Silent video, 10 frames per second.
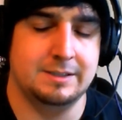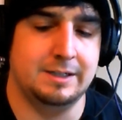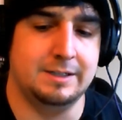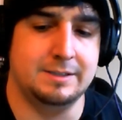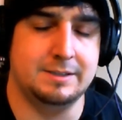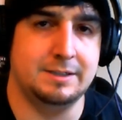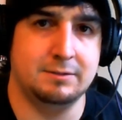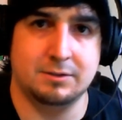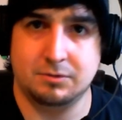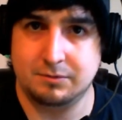and seeing
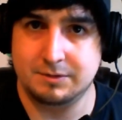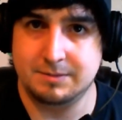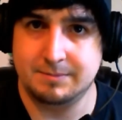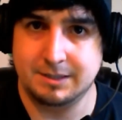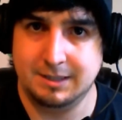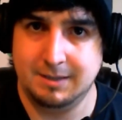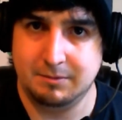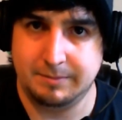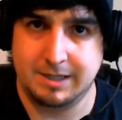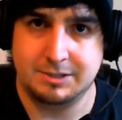the holes in my game
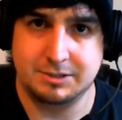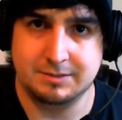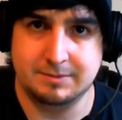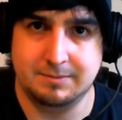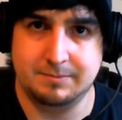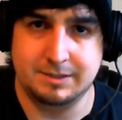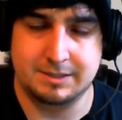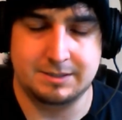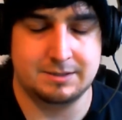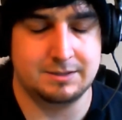and patching them up, and
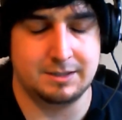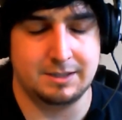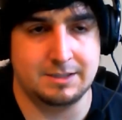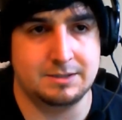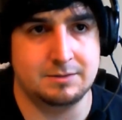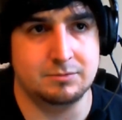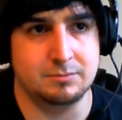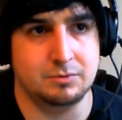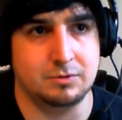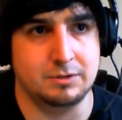that's super
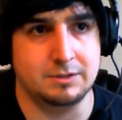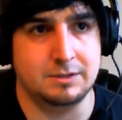important.